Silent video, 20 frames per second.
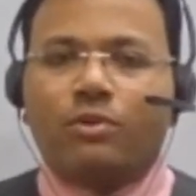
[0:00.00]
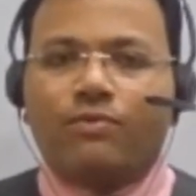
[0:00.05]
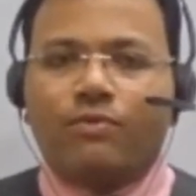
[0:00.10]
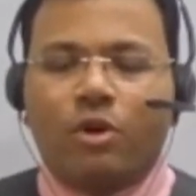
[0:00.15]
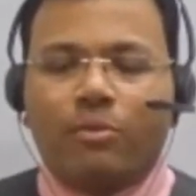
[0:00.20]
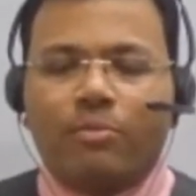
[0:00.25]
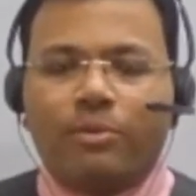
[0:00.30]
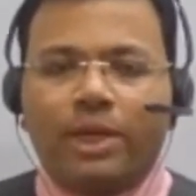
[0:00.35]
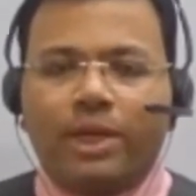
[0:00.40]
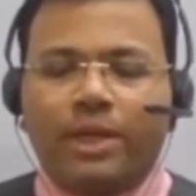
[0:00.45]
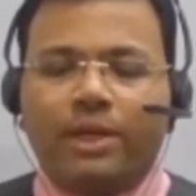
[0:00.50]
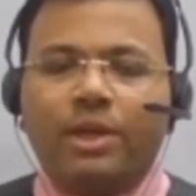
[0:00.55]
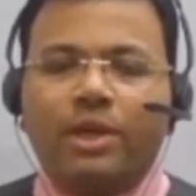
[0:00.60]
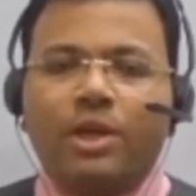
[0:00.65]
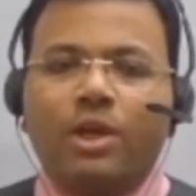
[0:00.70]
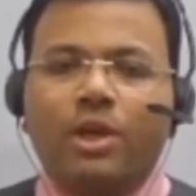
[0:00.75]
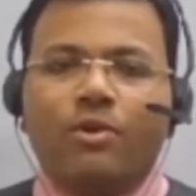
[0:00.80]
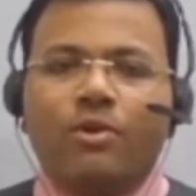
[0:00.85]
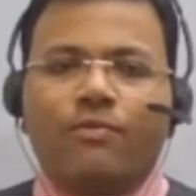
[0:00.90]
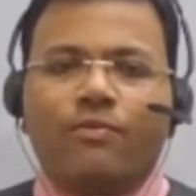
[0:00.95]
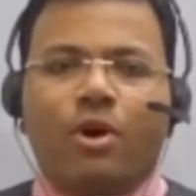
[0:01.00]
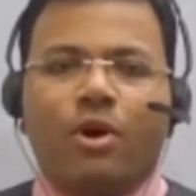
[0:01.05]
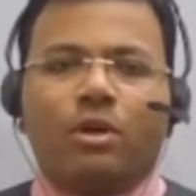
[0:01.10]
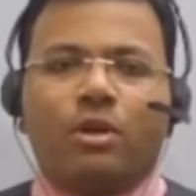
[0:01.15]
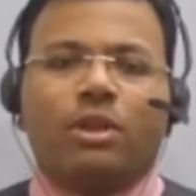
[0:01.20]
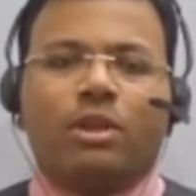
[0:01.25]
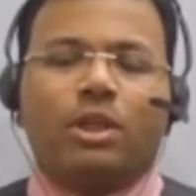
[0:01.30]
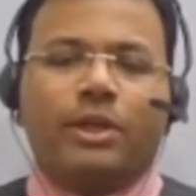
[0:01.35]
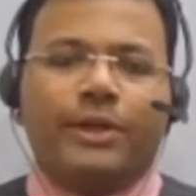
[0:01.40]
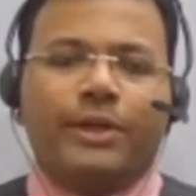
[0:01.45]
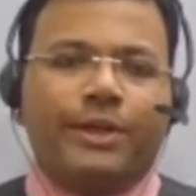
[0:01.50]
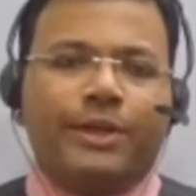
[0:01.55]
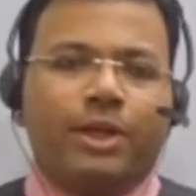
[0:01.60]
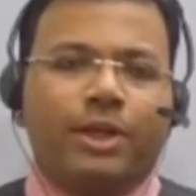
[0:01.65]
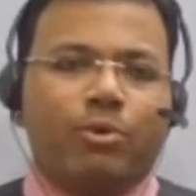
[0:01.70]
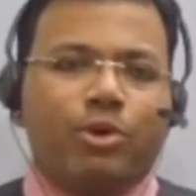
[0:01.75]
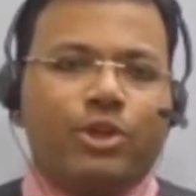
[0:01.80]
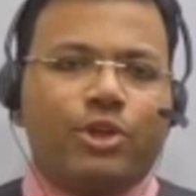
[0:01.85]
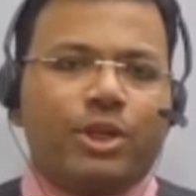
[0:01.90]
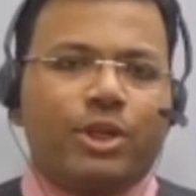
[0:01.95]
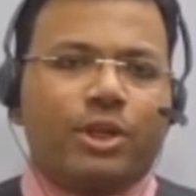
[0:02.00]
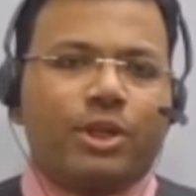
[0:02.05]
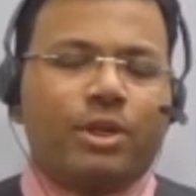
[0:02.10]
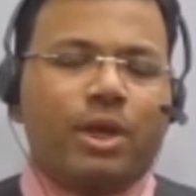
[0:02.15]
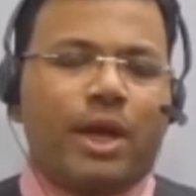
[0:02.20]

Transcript: formulae for the linear motion,